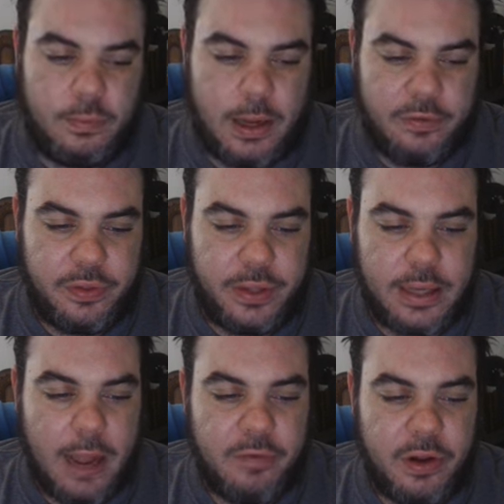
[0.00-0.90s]
But
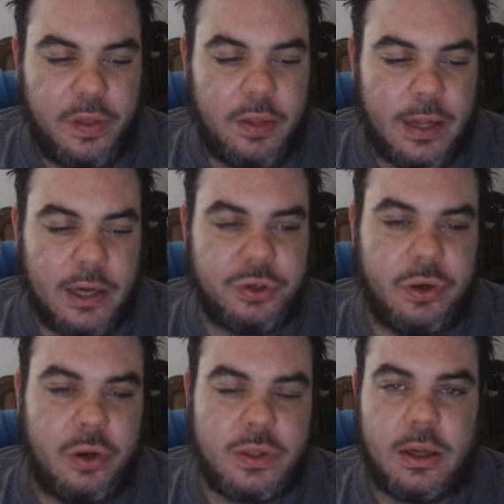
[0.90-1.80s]
everything that
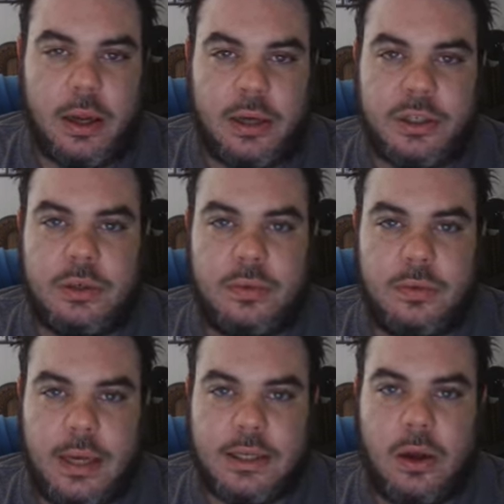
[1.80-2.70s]
Trudeau's touched
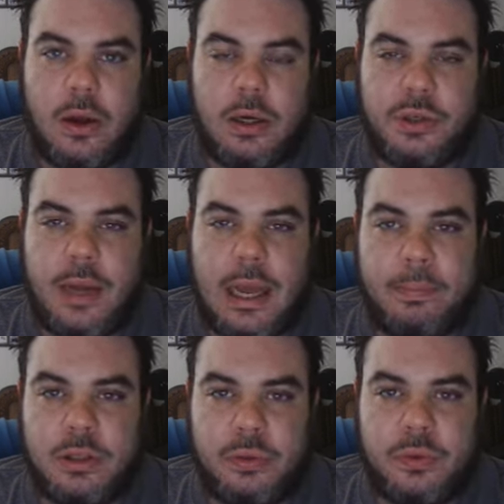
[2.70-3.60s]
has gone to
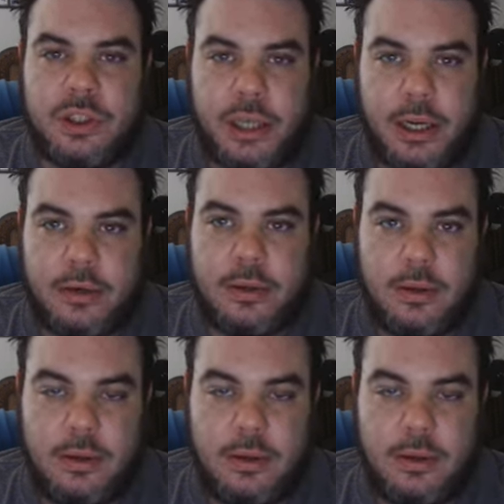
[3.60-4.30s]
absolute shit.